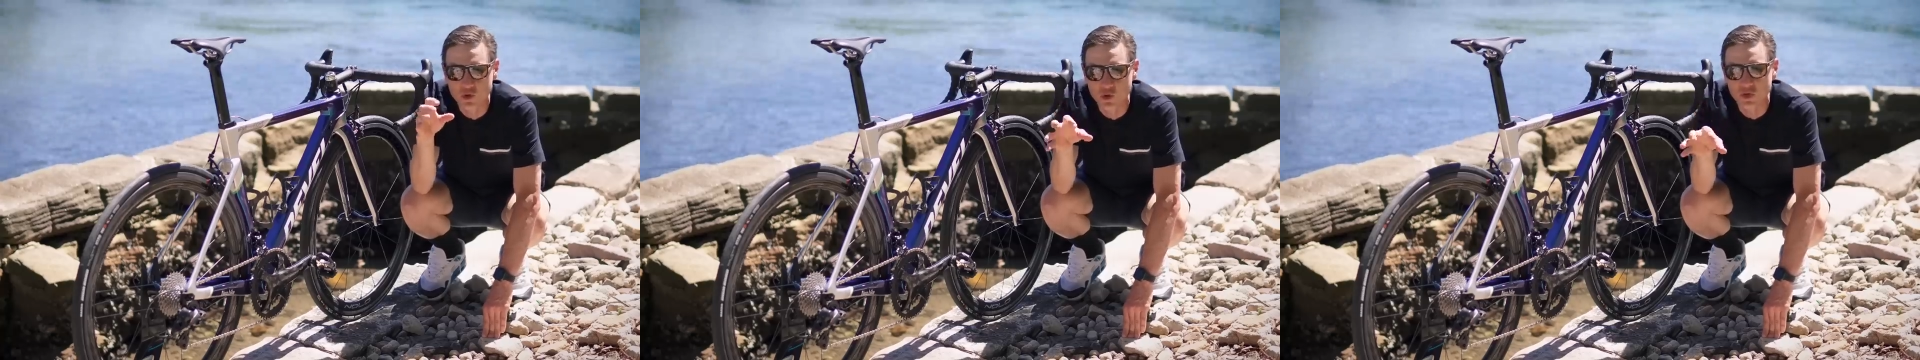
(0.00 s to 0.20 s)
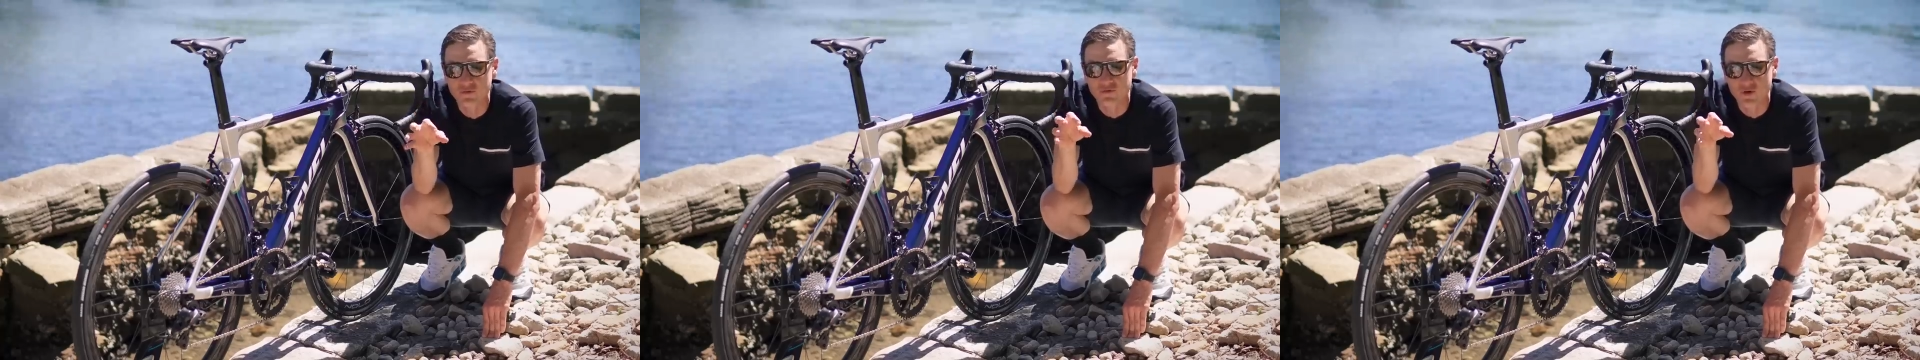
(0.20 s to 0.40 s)

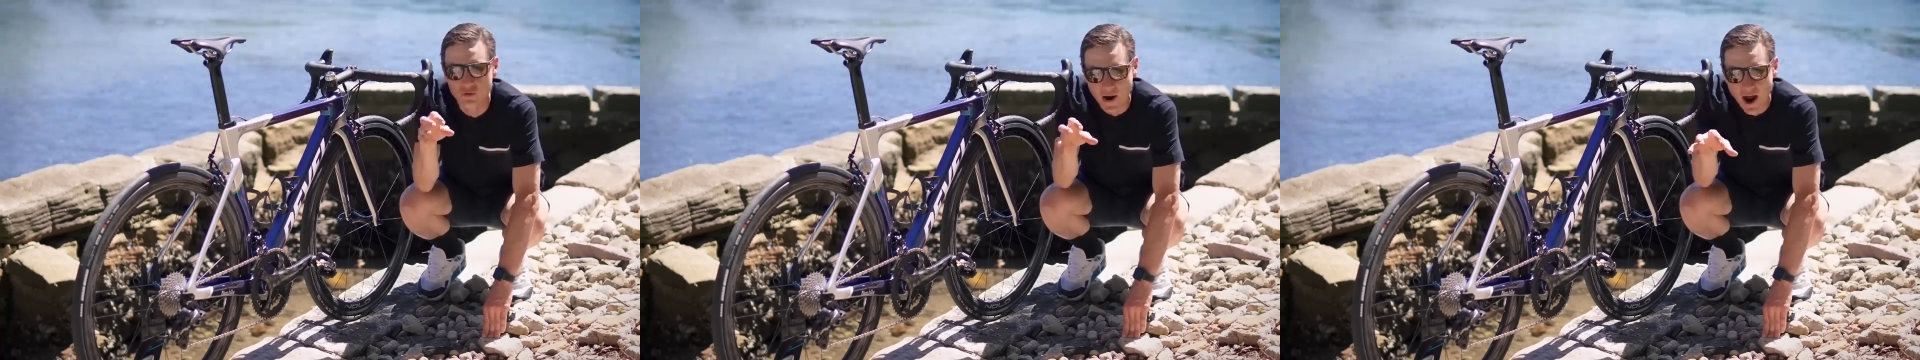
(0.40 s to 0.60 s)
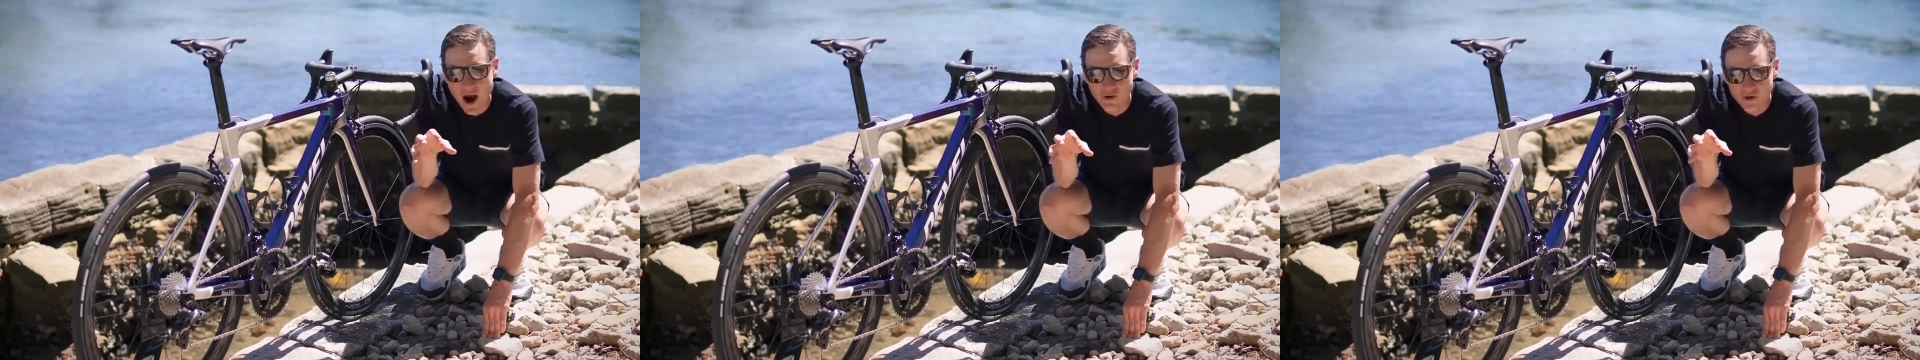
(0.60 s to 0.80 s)
took a
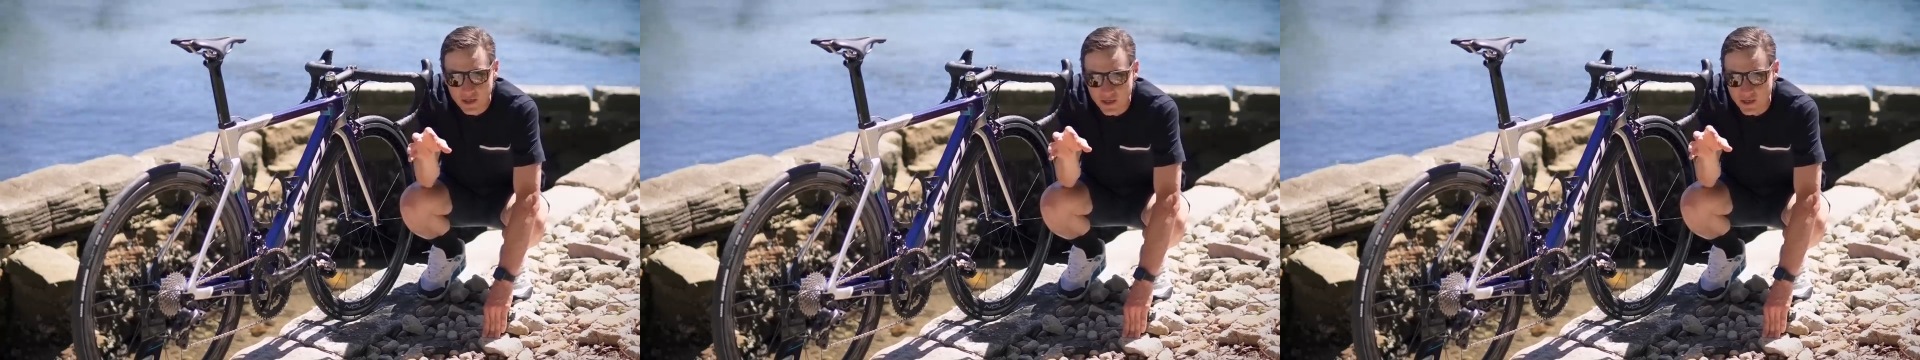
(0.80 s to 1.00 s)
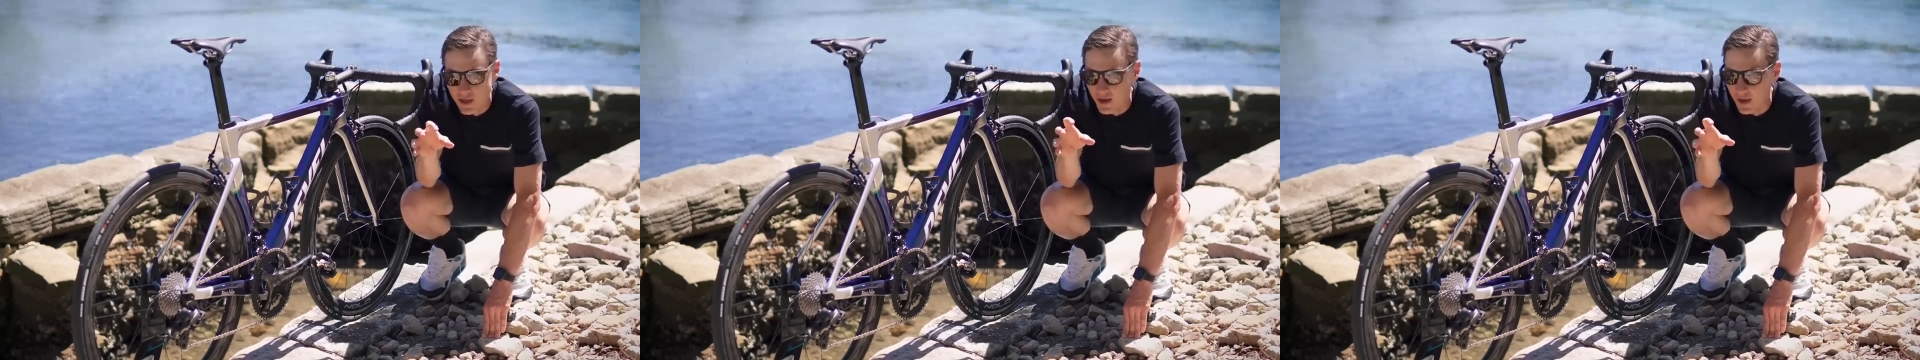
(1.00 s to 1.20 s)

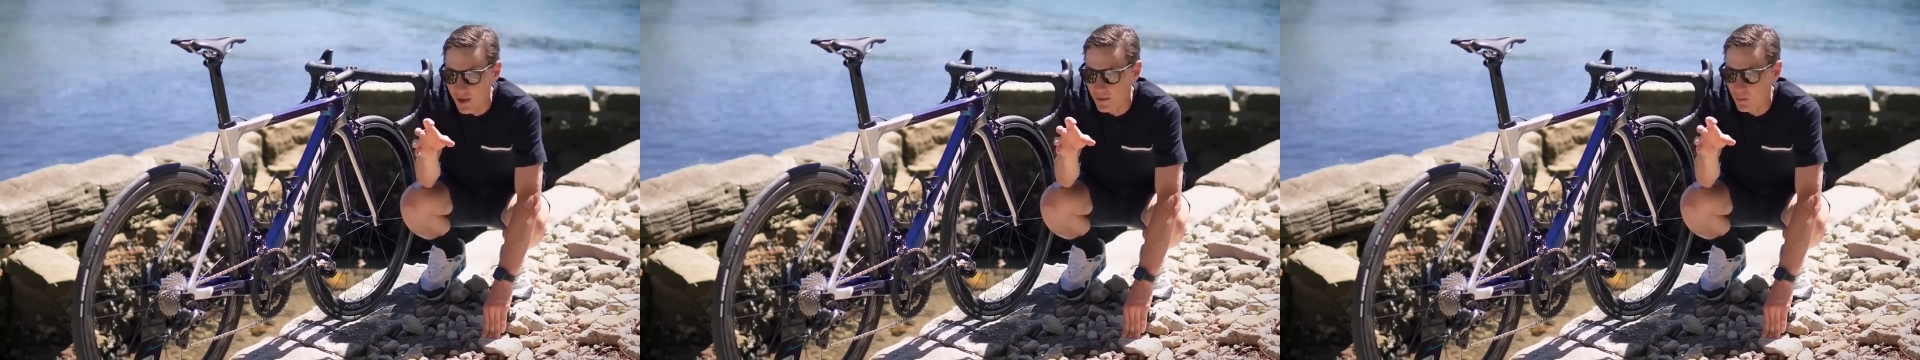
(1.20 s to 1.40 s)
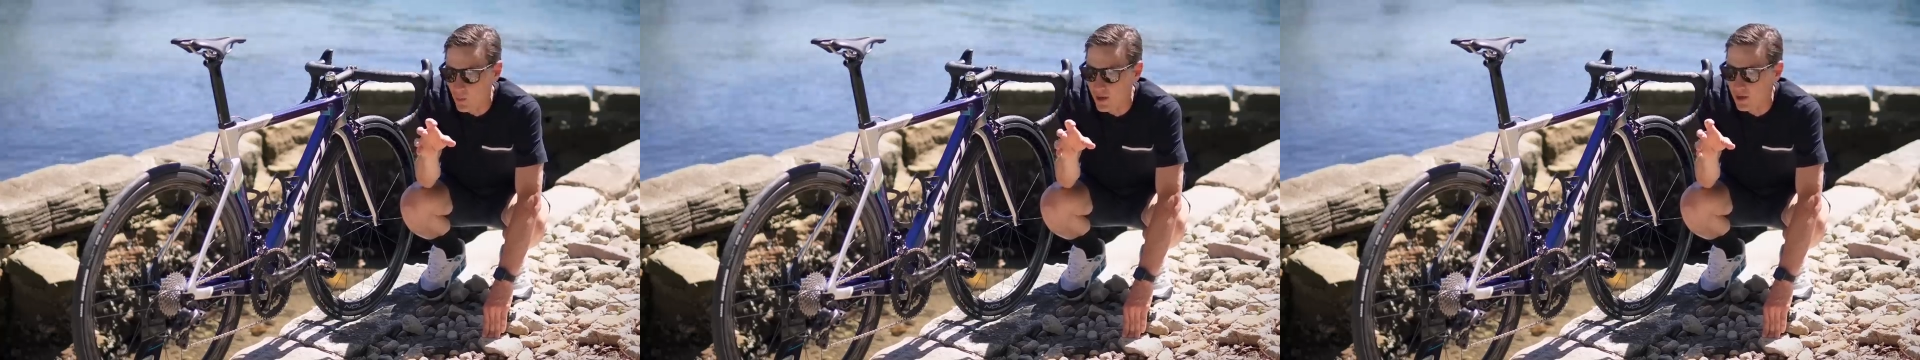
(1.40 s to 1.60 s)
Ferrari
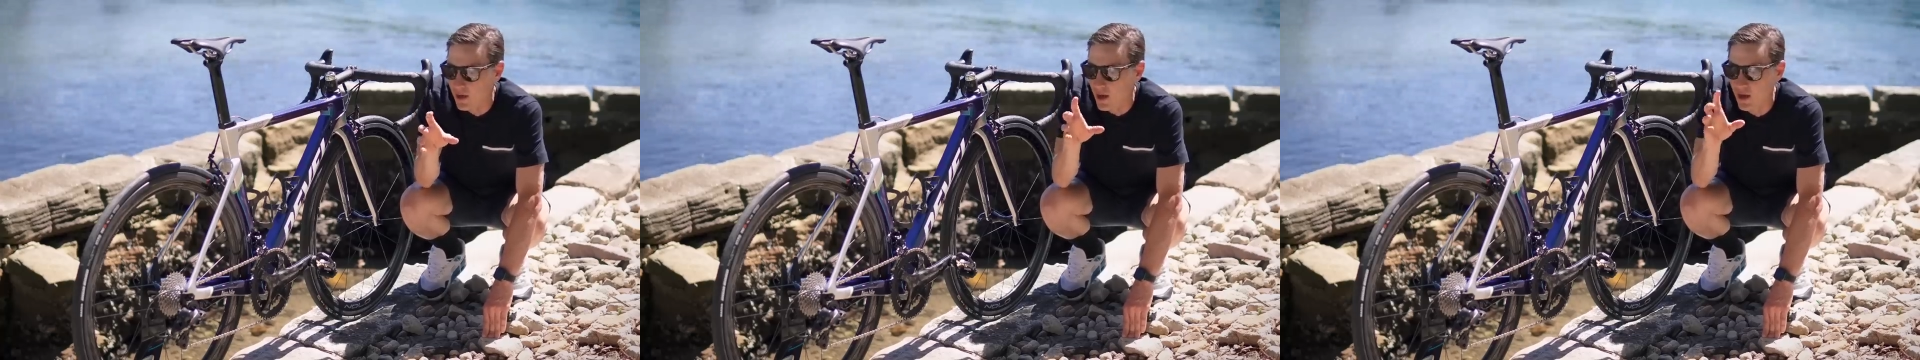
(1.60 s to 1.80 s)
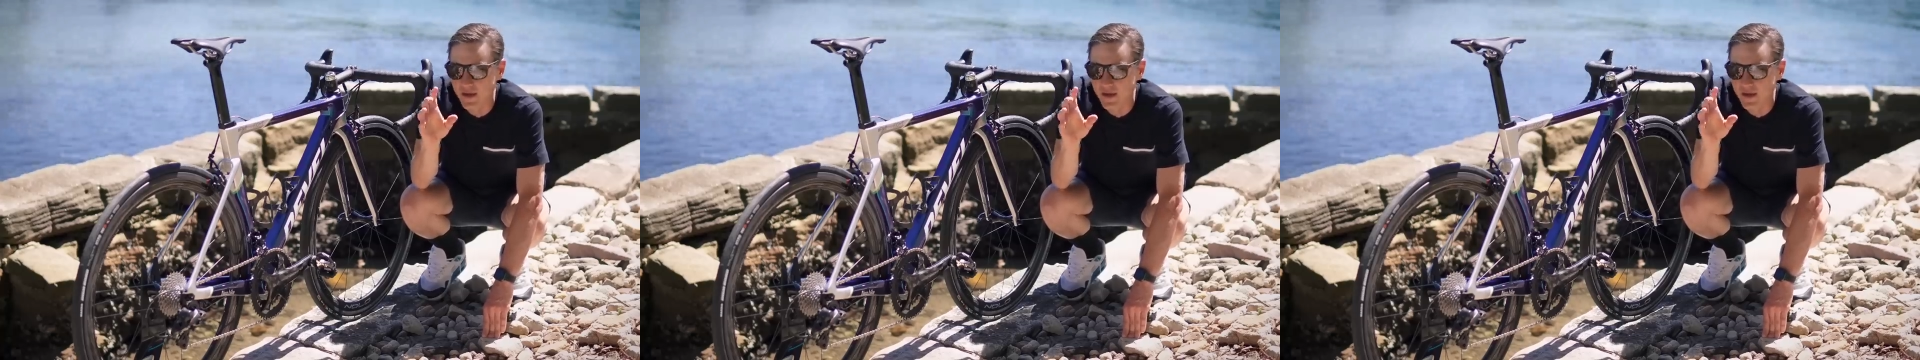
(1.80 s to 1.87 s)
and went,